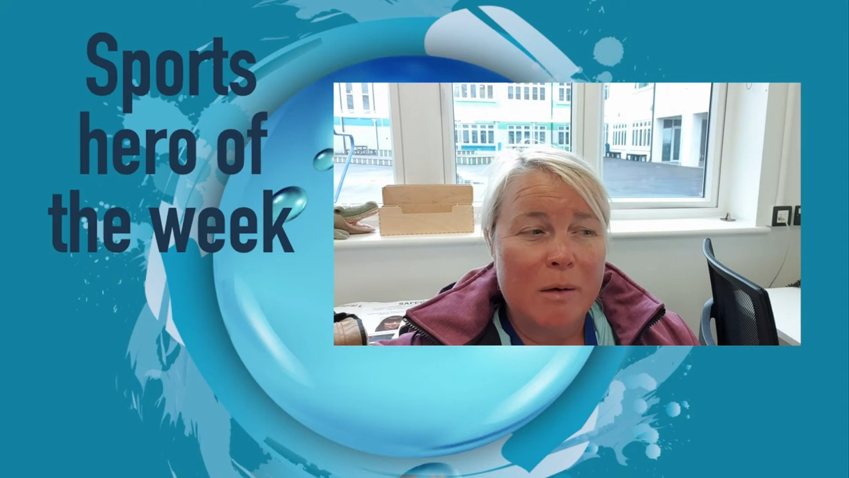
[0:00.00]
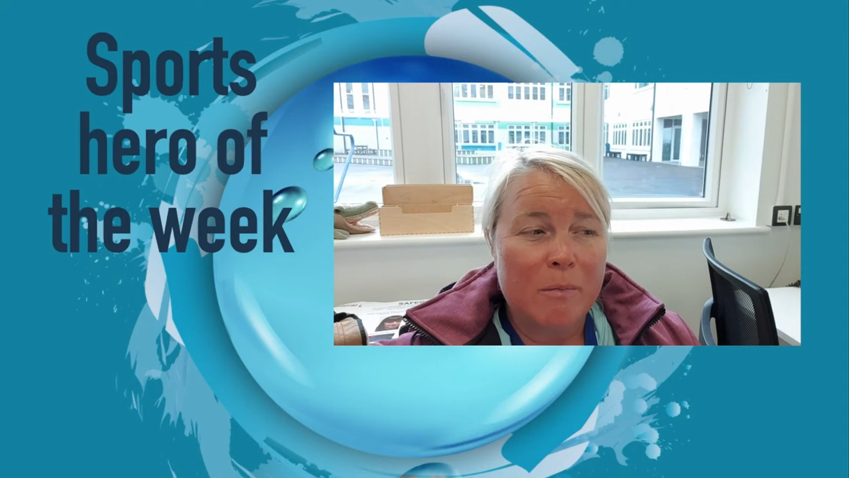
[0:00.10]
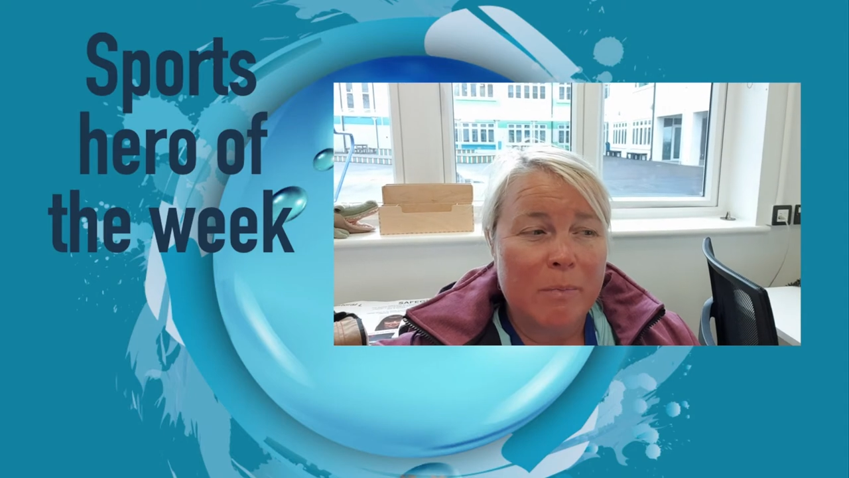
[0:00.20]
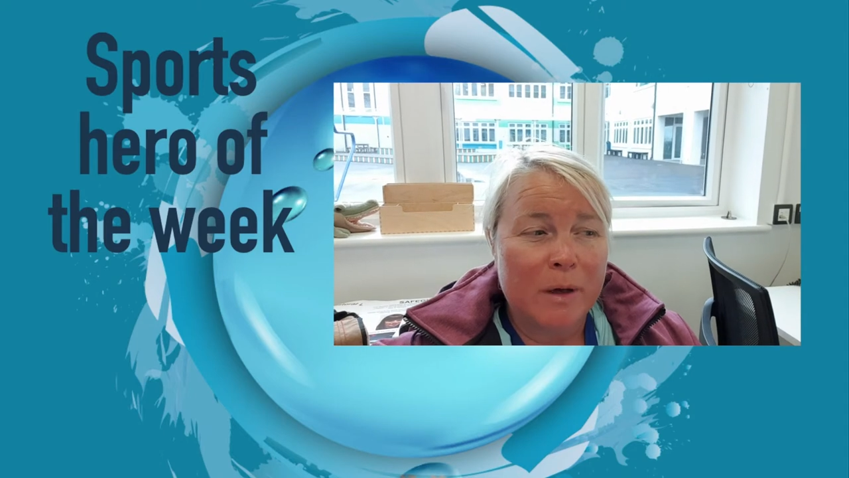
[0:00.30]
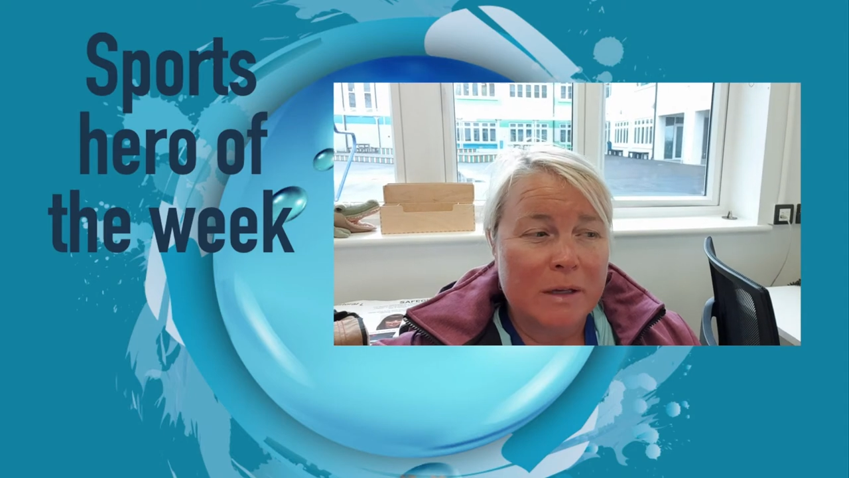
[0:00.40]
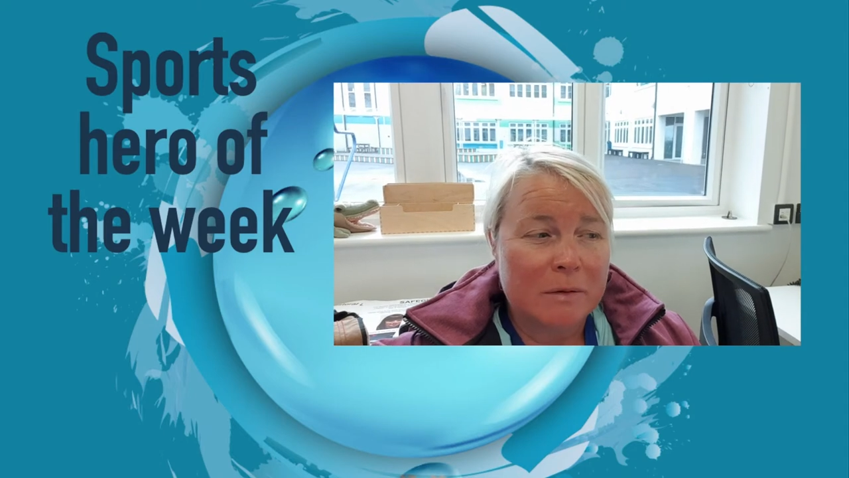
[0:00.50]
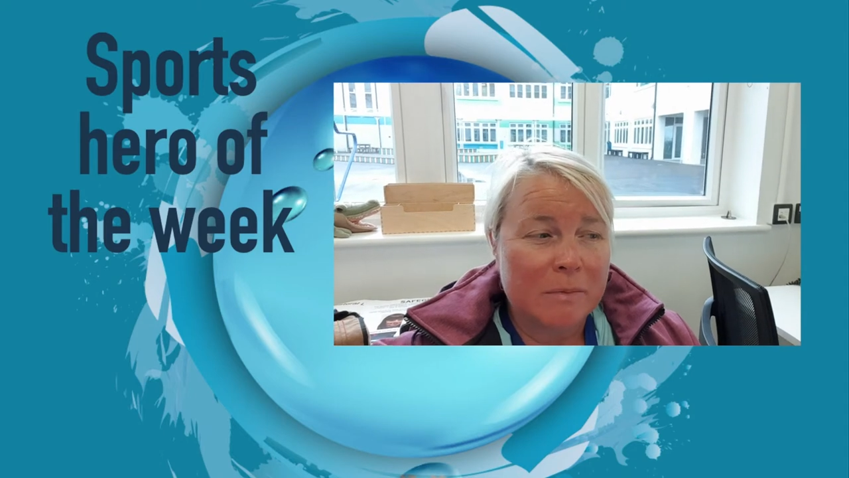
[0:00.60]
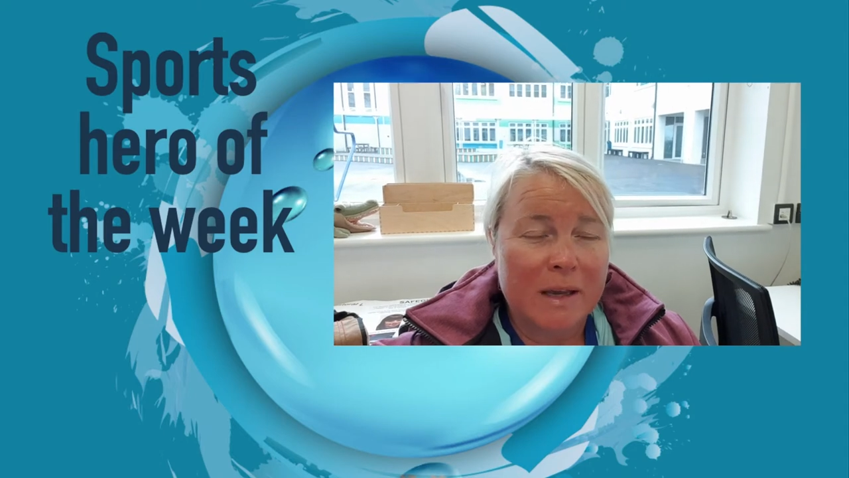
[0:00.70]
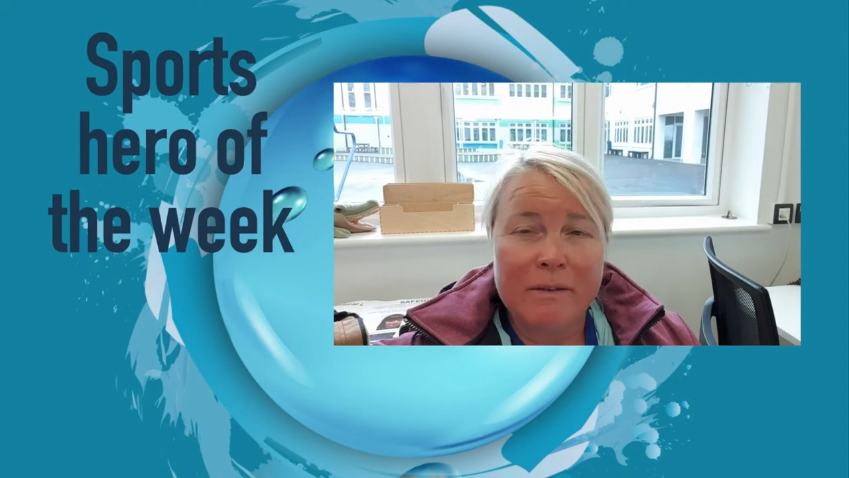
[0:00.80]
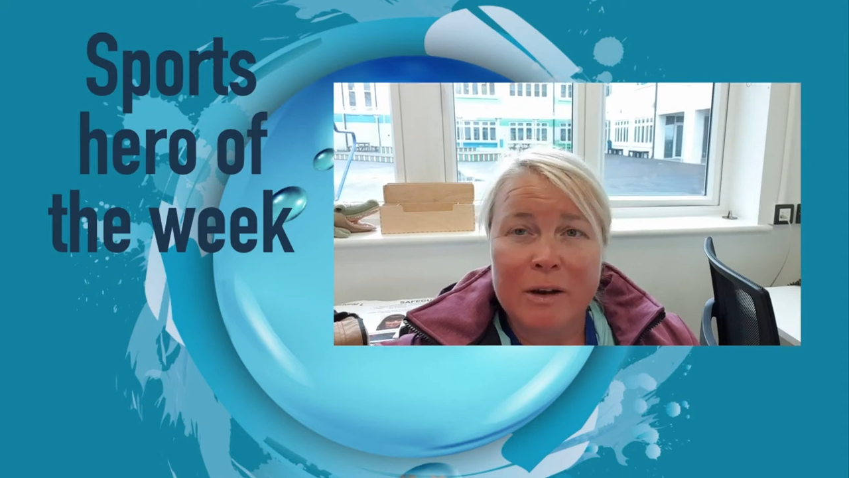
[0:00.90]
but
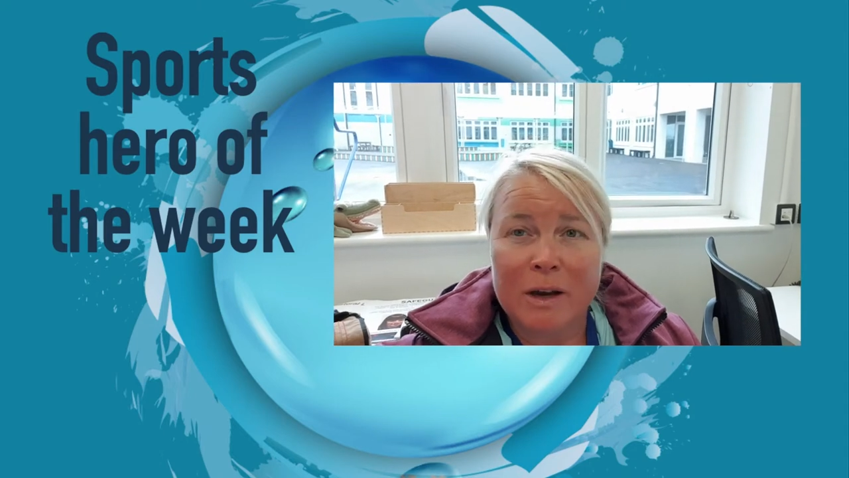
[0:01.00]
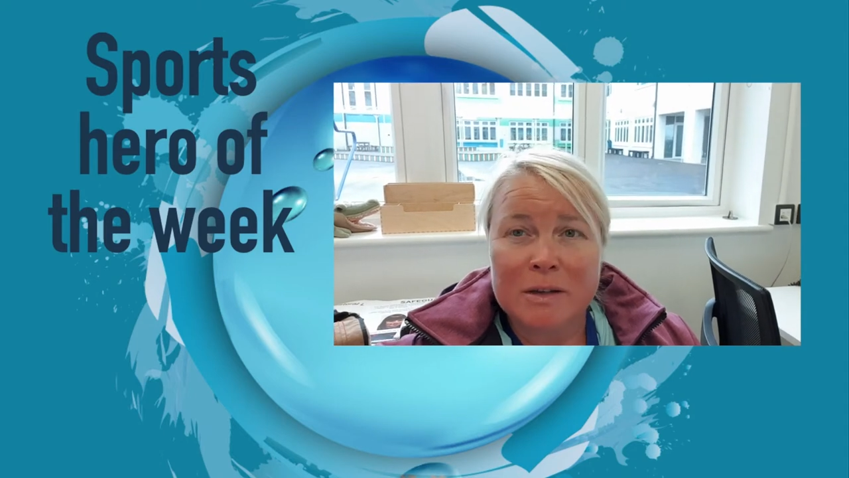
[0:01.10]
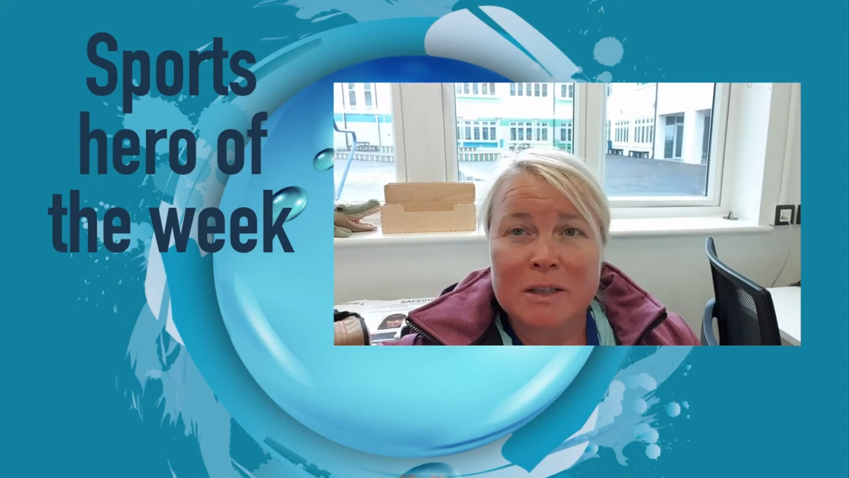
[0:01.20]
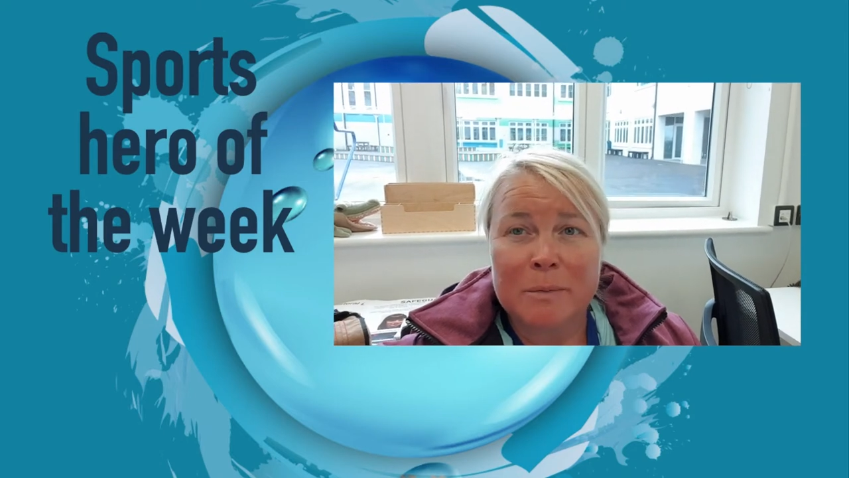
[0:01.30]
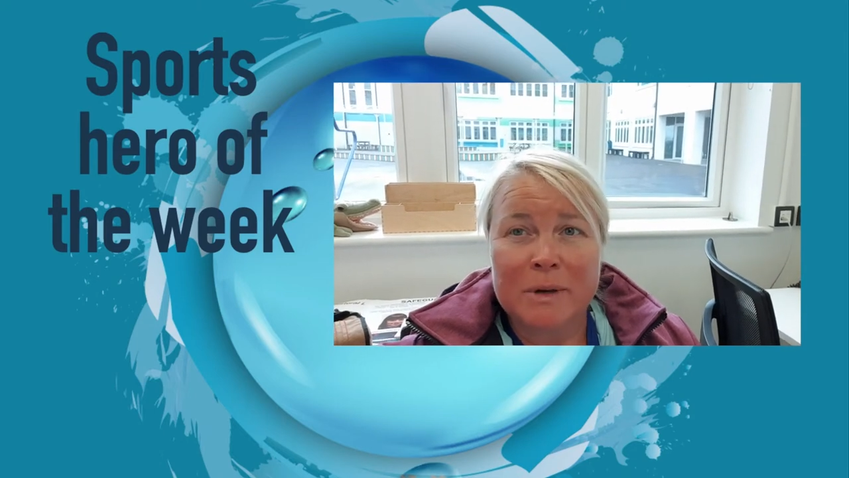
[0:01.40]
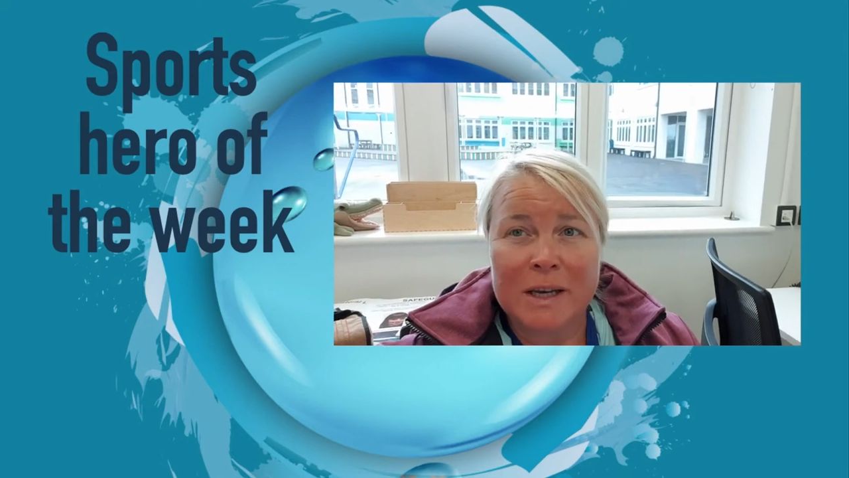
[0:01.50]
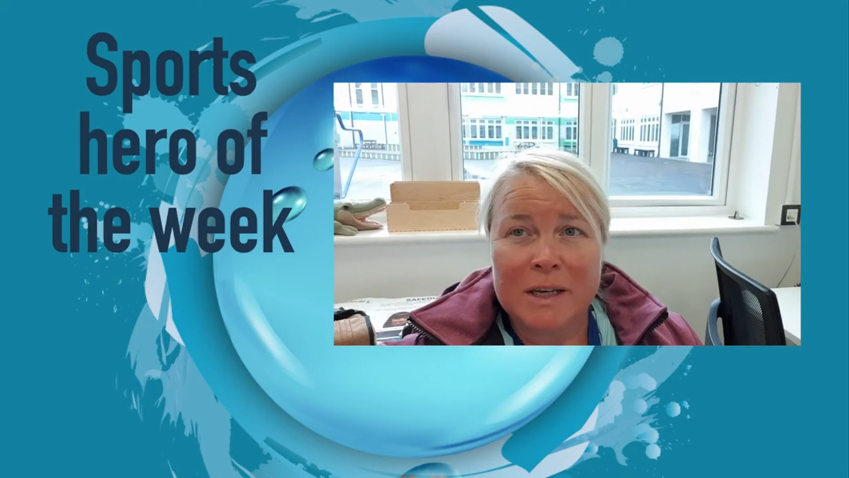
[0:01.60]
my hero goes to somebody